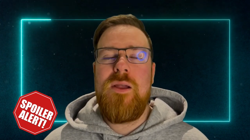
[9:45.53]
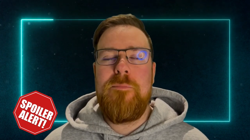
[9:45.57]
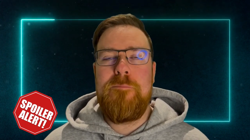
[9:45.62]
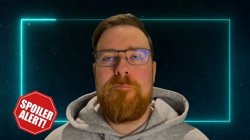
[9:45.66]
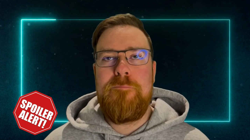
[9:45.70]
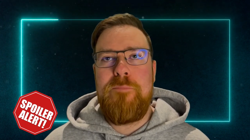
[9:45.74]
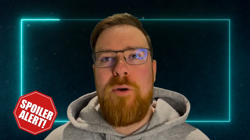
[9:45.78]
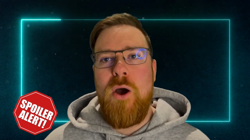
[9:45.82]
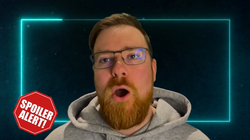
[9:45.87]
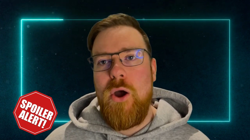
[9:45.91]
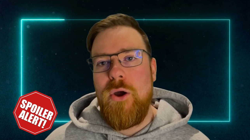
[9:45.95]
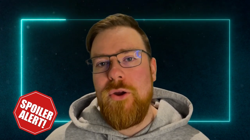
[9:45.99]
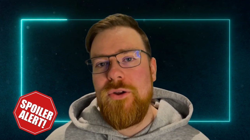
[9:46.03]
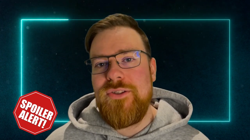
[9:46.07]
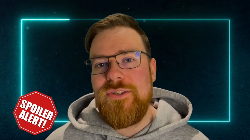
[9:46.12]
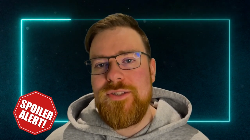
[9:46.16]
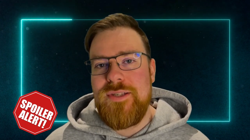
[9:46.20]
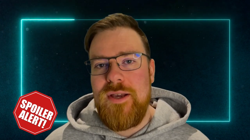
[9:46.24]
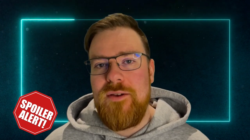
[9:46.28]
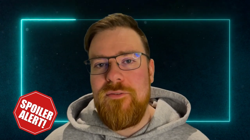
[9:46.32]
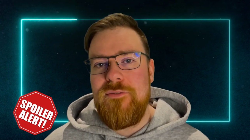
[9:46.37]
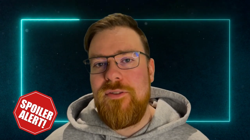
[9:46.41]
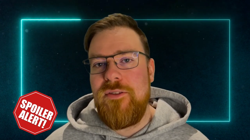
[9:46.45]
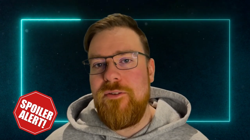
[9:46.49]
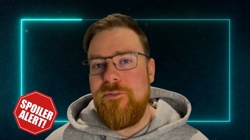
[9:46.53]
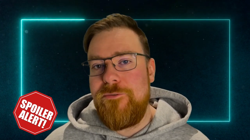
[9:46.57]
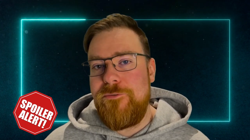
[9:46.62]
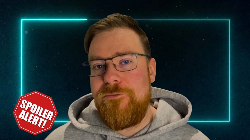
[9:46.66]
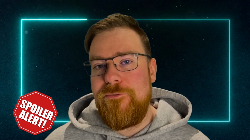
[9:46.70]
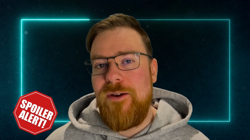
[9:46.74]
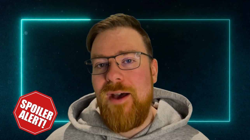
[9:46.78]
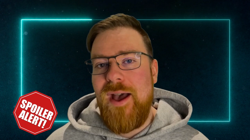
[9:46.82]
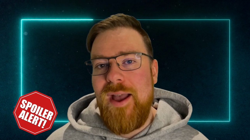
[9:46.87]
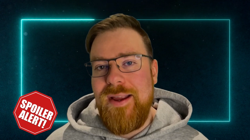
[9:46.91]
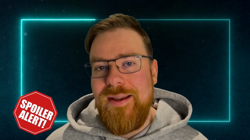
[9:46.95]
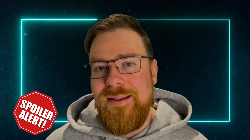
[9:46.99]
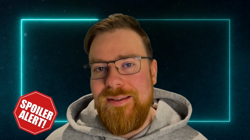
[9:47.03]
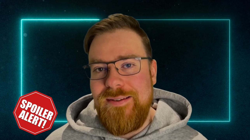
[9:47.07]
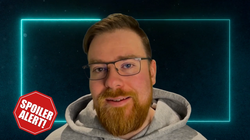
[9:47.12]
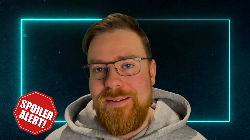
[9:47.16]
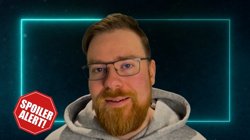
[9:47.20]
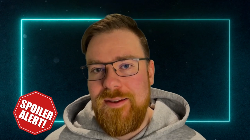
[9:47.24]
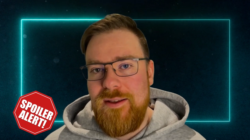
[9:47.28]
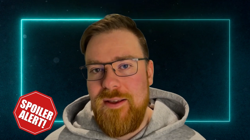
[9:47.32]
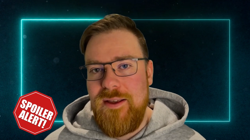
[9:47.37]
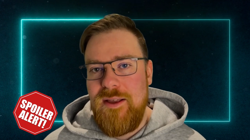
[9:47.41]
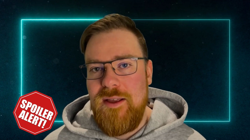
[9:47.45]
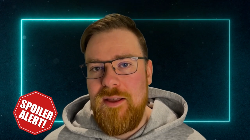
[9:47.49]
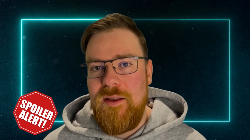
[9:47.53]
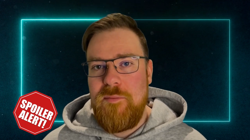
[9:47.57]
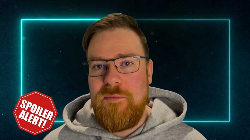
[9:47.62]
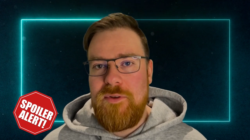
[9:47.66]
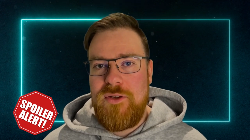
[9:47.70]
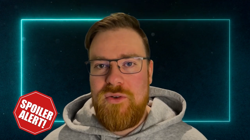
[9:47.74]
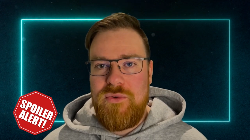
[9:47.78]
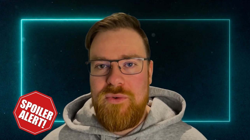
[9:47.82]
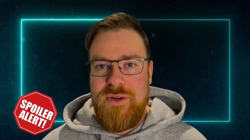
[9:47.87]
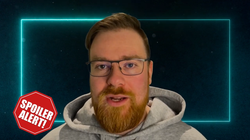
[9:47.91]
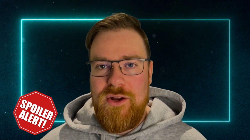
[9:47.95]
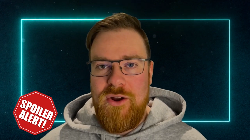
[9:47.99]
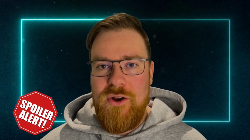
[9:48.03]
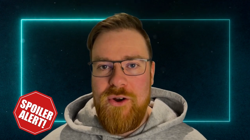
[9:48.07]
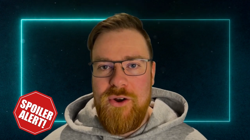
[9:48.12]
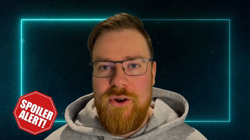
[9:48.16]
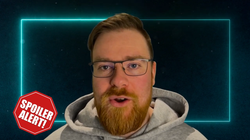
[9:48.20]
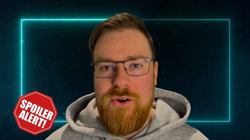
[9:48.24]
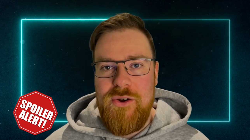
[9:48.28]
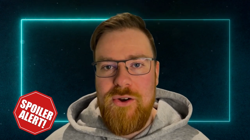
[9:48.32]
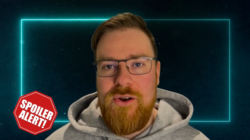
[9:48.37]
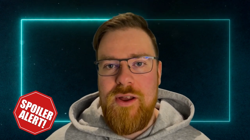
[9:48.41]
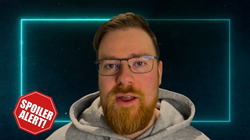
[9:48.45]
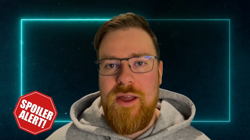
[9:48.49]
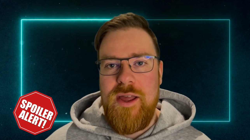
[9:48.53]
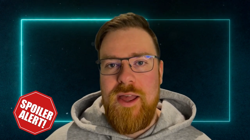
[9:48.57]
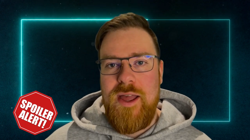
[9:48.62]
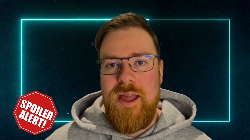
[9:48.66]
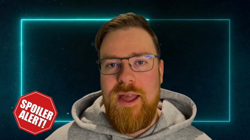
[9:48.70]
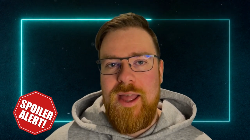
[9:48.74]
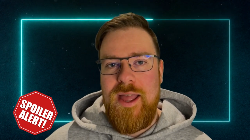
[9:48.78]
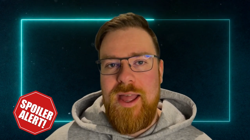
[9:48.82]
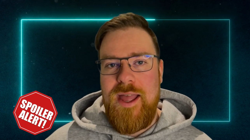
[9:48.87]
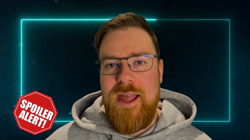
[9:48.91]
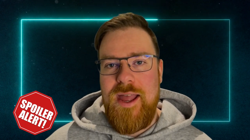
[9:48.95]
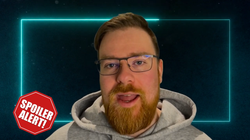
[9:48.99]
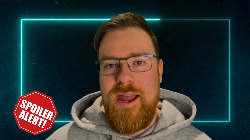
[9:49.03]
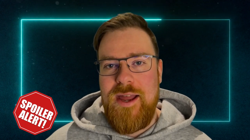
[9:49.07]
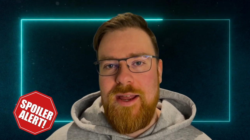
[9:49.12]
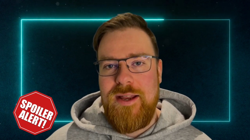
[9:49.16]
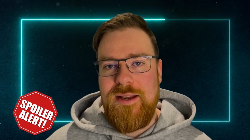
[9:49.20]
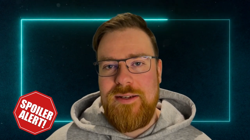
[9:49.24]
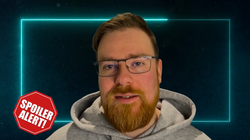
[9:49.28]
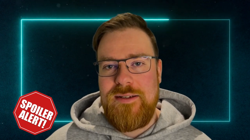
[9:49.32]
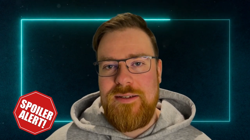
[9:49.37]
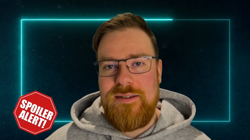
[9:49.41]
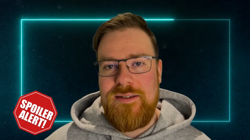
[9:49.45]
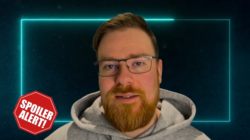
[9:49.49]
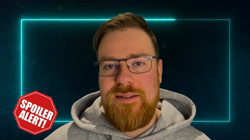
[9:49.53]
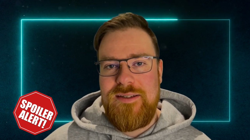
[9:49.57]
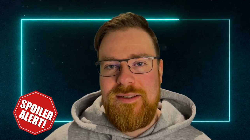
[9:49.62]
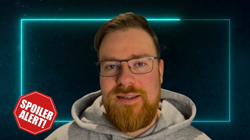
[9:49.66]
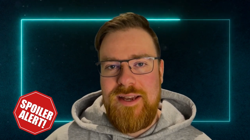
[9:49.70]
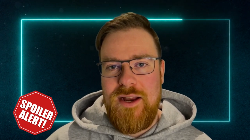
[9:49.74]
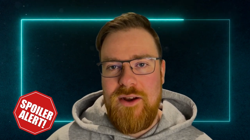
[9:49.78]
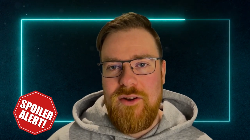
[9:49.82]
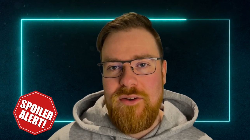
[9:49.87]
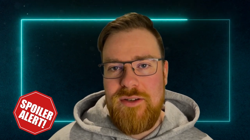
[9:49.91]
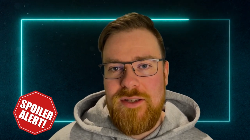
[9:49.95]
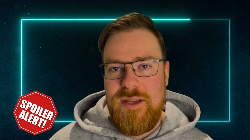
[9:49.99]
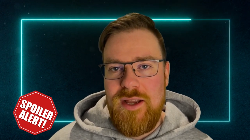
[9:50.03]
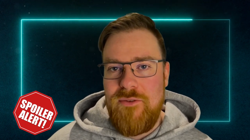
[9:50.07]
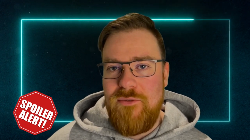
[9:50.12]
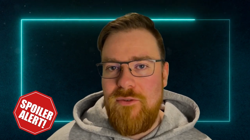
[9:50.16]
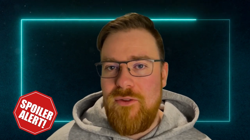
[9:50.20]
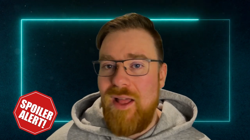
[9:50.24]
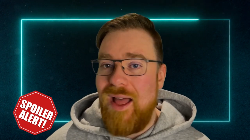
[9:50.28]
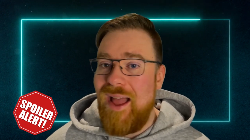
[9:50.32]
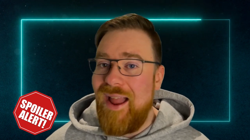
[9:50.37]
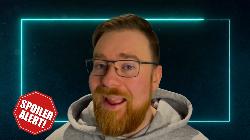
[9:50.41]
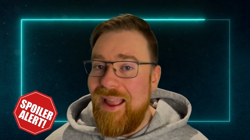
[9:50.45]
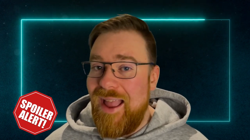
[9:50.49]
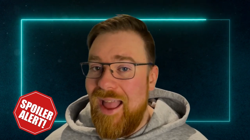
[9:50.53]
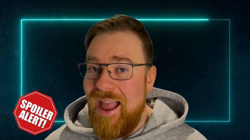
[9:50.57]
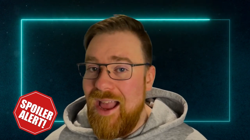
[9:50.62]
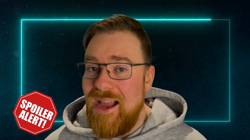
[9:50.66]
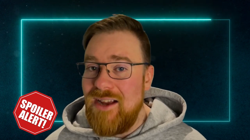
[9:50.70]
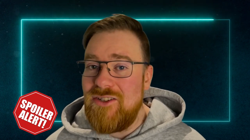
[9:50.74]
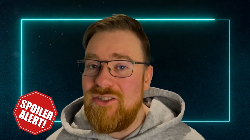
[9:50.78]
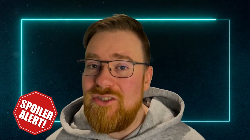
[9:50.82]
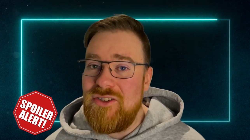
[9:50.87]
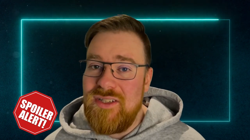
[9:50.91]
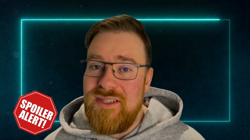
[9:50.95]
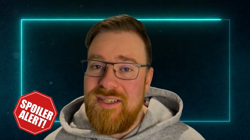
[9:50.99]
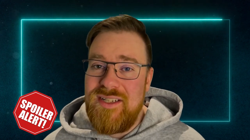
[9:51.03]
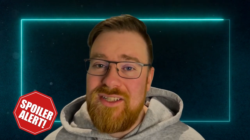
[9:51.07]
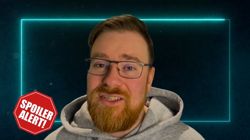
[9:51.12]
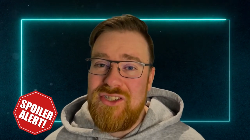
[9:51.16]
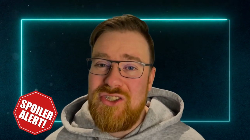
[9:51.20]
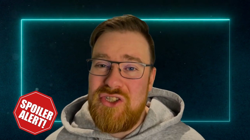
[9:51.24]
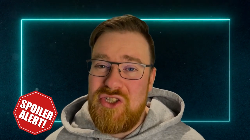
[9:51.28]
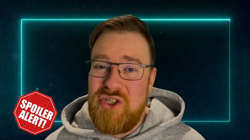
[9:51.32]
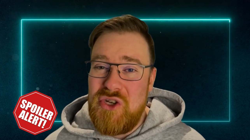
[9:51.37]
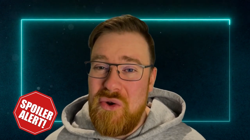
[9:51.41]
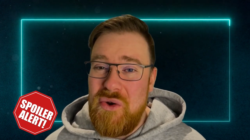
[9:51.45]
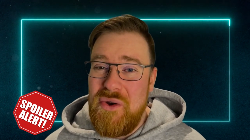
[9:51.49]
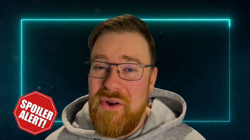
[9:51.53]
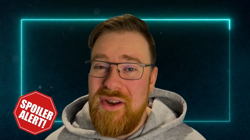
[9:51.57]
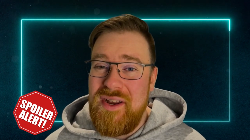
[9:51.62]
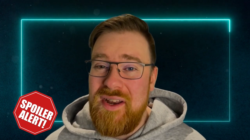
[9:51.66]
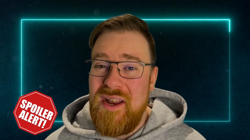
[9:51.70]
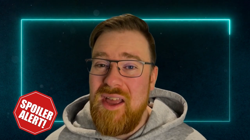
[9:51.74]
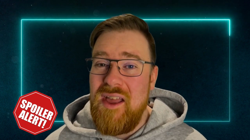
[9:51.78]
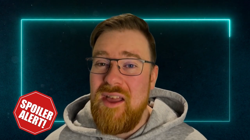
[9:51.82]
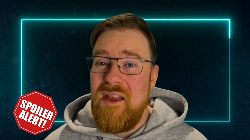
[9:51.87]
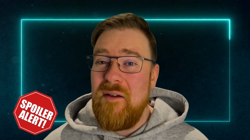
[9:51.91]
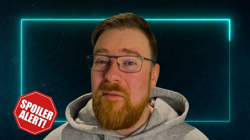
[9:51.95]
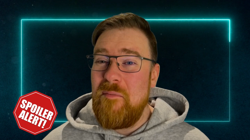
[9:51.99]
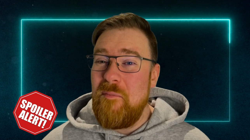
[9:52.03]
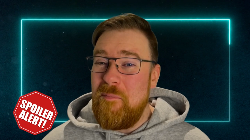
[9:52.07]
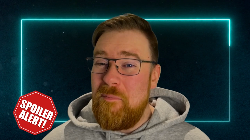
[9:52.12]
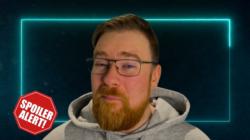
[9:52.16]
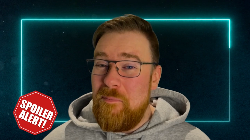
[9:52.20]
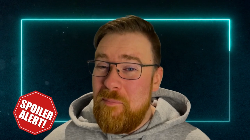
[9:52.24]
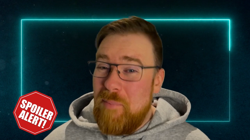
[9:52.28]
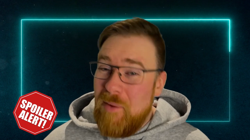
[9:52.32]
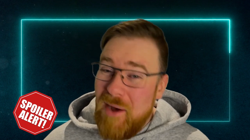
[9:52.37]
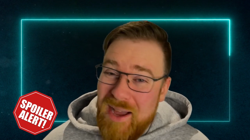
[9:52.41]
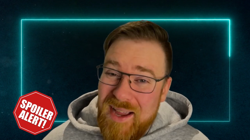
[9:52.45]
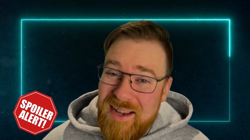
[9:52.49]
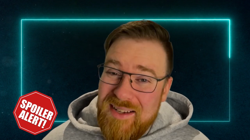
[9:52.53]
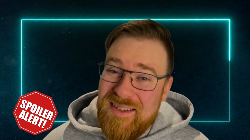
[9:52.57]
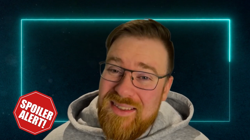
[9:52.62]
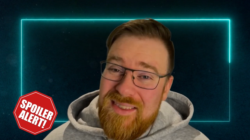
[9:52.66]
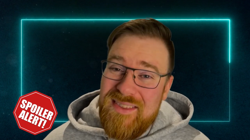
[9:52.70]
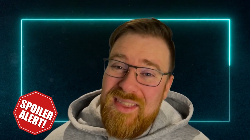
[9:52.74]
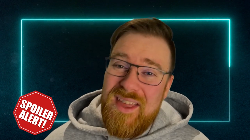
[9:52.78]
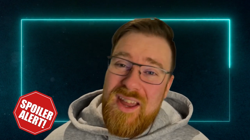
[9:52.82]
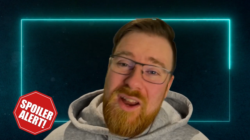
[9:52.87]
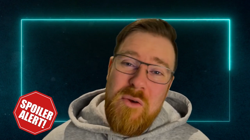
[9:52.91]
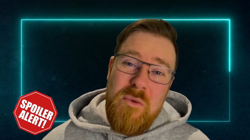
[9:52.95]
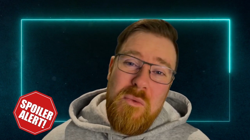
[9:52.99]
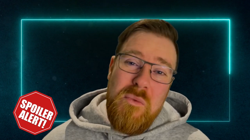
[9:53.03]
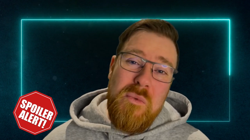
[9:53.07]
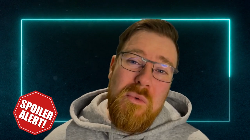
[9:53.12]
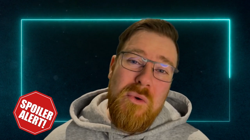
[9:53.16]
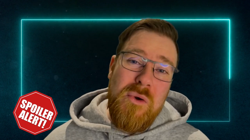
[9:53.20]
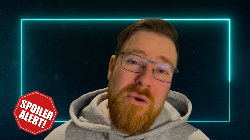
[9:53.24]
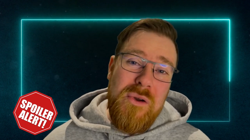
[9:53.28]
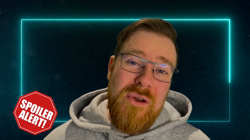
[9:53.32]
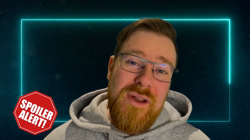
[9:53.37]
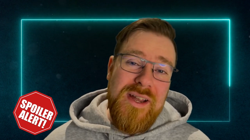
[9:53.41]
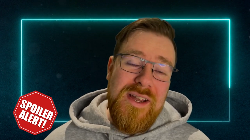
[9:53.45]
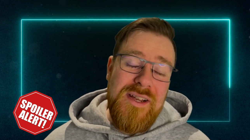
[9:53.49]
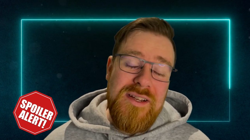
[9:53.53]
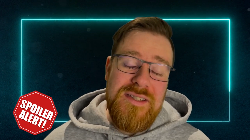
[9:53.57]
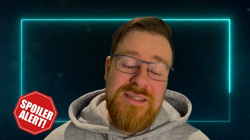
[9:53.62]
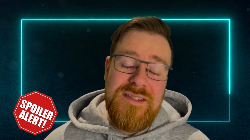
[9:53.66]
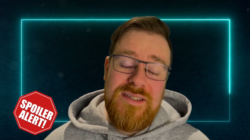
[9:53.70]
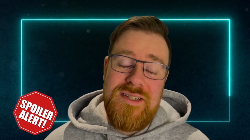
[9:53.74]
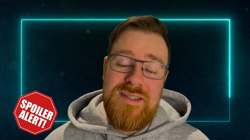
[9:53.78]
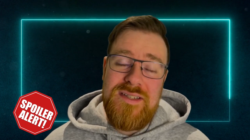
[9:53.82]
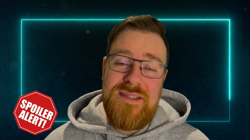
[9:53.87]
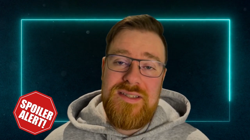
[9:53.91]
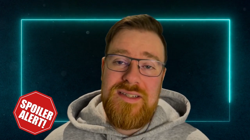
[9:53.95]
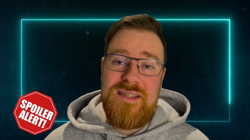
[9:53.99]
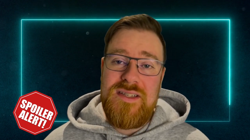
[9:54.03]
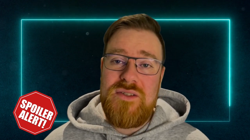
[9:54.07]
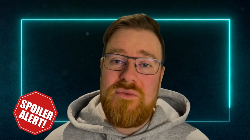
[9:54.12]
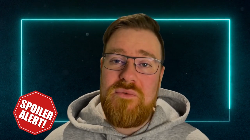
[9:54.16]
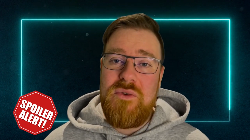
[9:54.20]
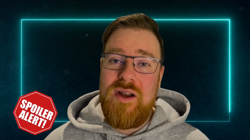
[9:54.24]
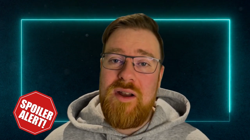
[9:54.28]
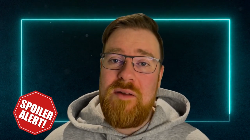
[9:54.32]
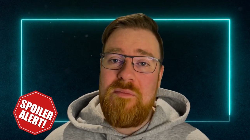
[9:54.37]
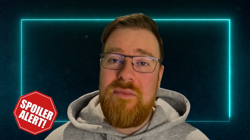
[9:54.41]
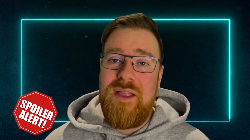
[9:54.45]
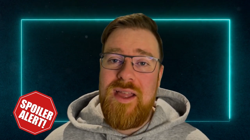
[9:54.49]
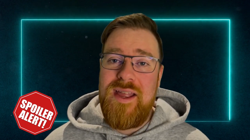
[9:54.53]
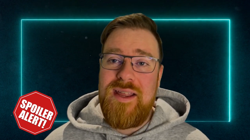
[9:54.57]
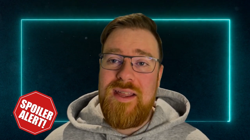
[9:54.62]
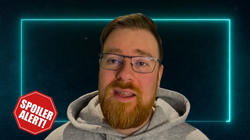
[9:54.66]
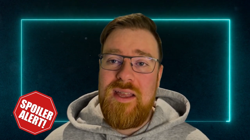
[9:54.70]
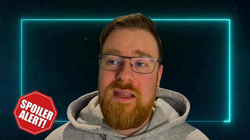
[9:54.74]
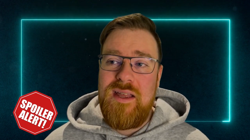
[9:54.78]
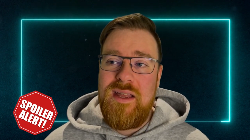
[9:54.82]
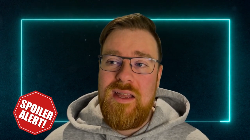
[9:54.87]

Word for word: Parts of the fight between her and Daredevil I actually enjoyed, but there were instances where I'm like,